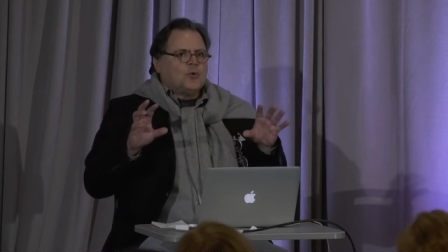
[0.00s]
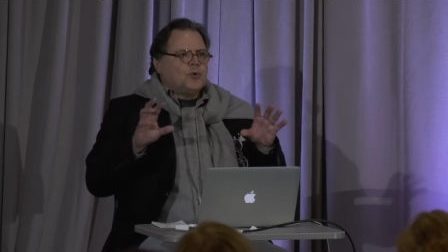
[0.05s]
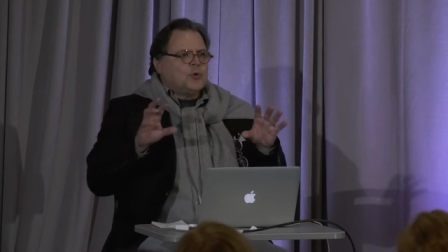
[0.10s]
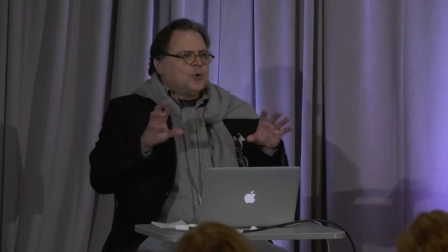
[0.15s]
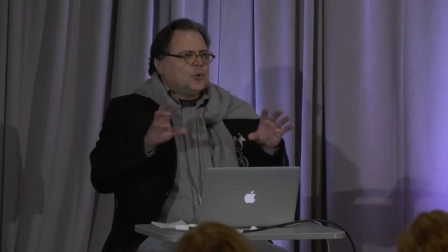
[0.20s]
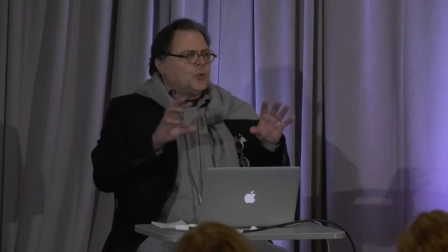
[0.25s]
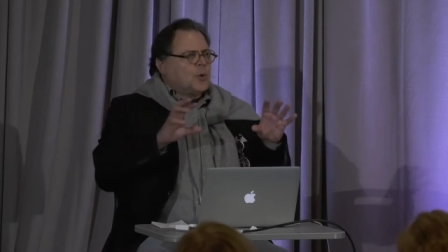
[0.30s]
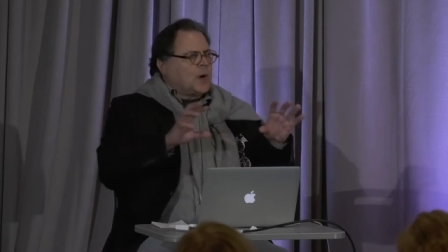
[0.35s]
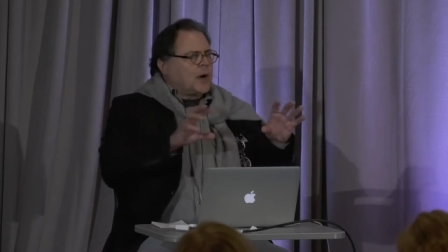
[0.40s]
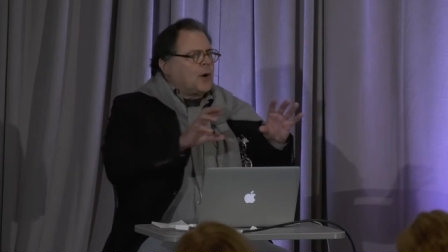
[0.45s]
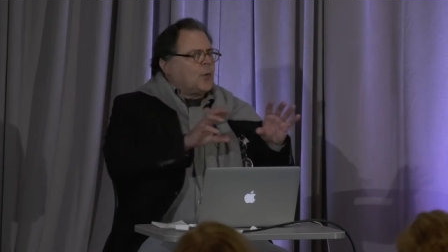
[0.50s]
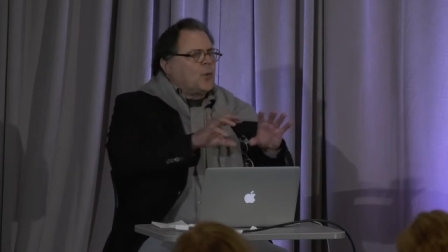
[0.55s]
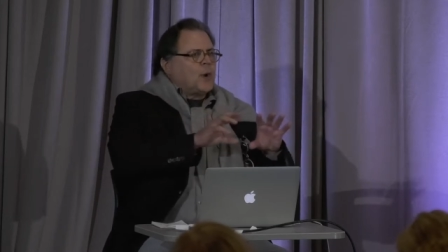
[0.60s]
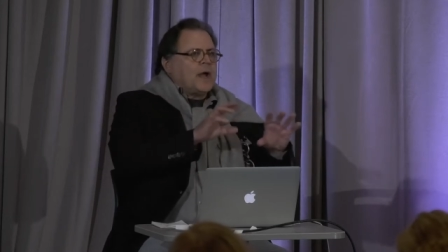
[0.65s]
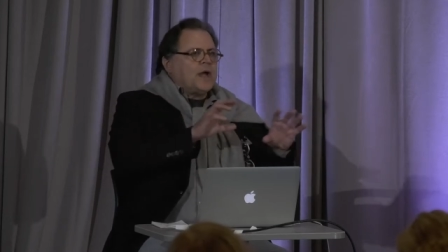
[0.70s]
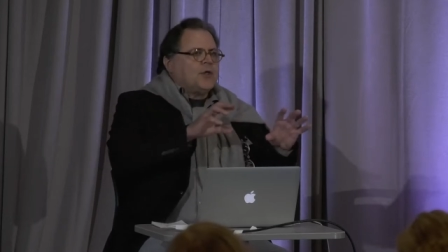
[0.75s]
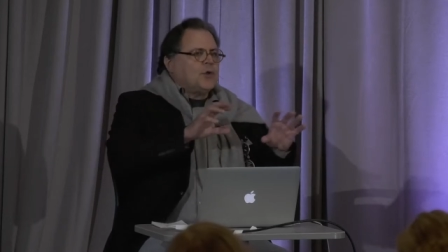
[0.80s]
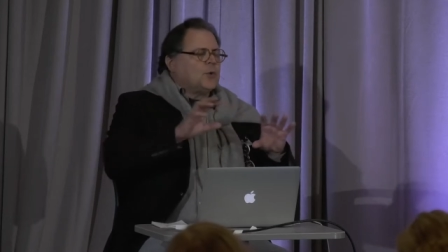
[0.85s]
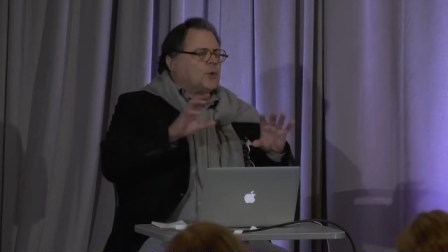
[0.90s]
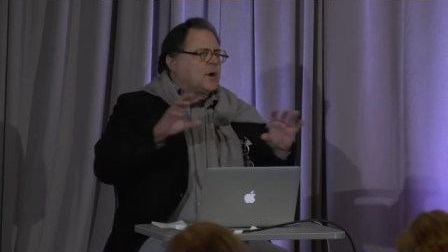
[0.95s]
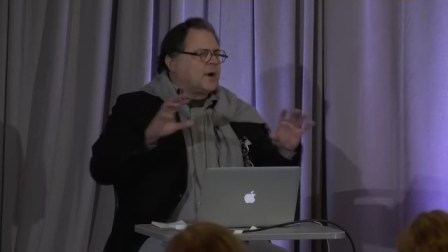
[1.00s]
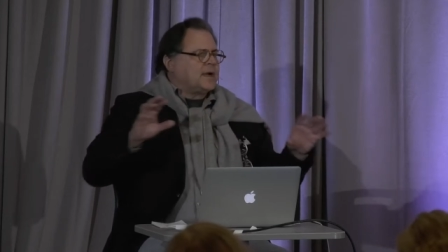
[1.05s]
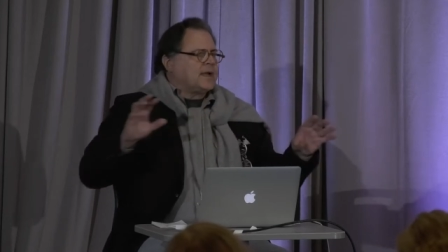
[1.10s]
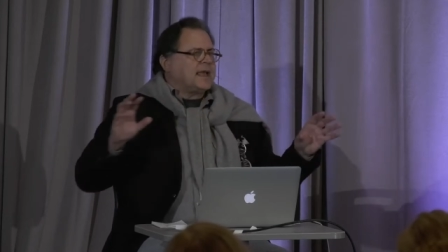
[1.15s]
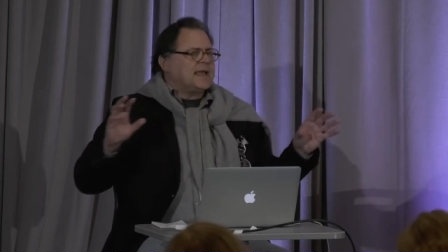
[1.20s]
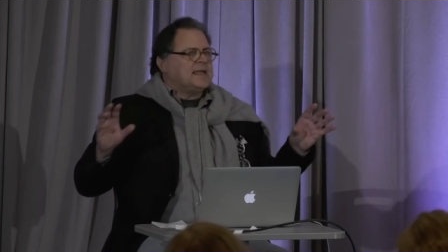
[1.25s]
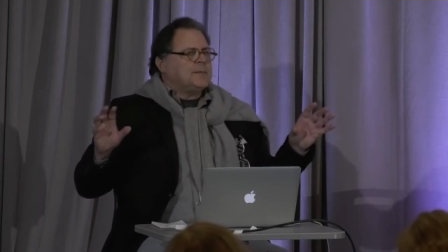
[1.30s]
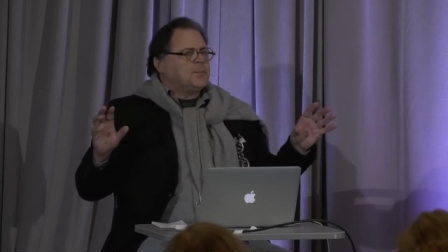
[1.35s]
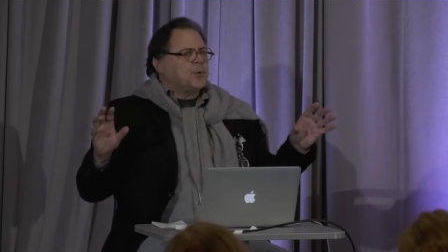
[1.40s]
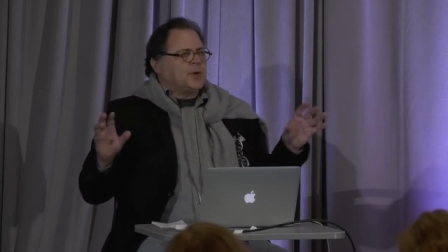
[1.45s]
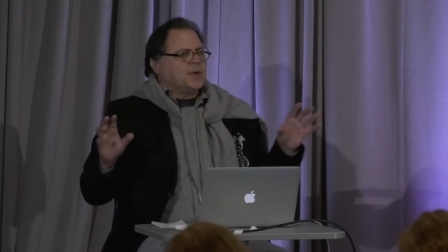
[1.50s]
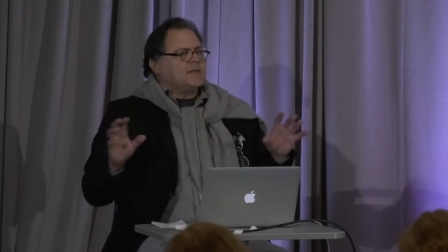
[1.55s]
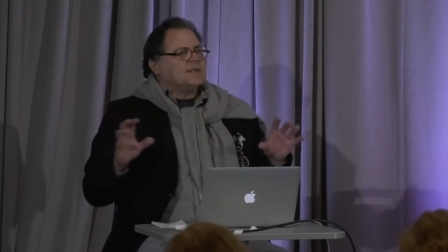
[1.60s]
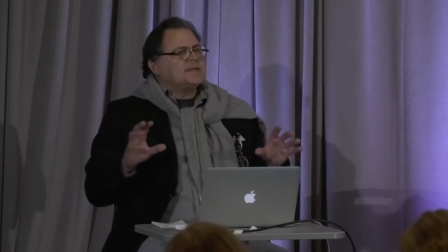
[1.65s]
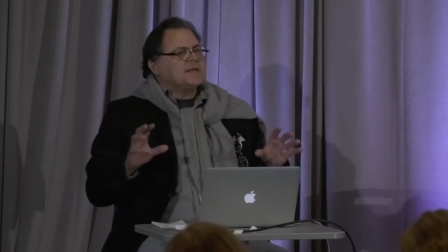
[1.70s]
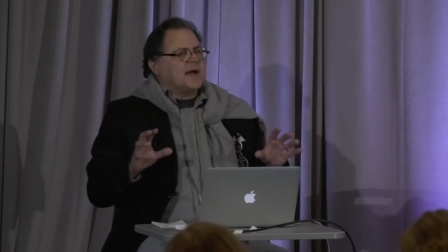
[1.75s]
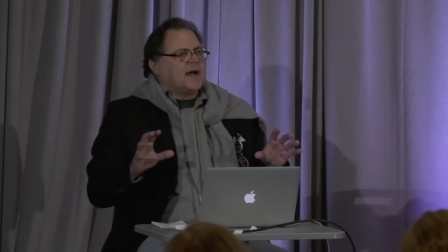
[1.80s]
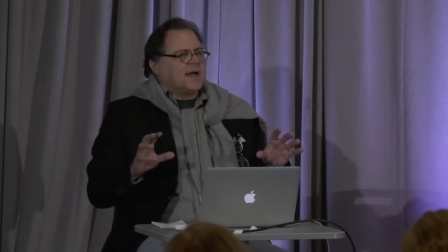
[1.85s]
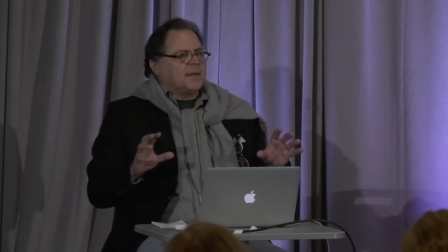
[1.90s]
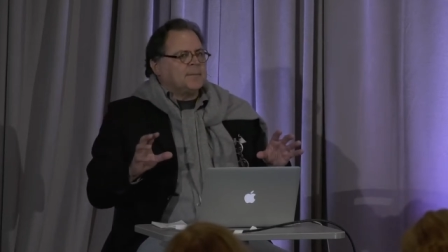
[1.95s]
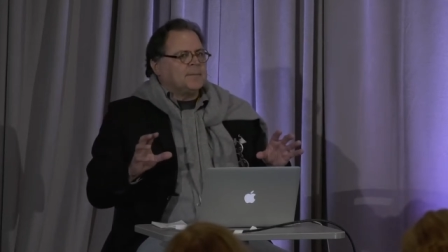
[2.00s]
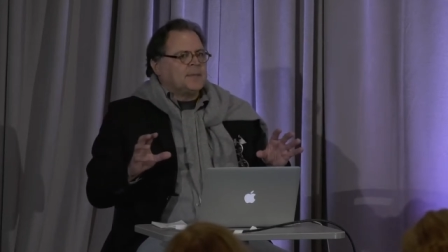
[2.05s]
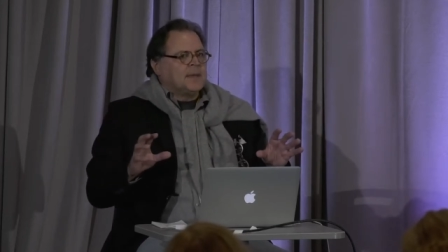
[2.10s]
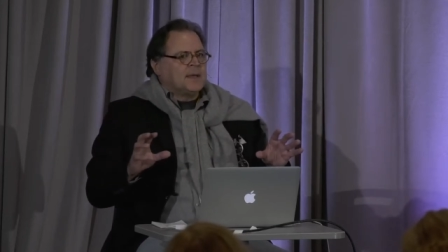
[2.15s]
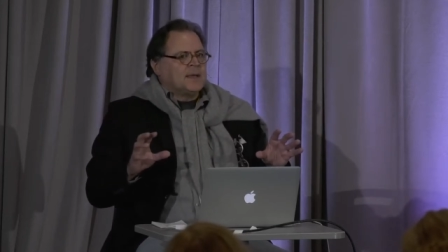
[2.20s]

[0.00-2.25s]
who you are, where you are at any point in time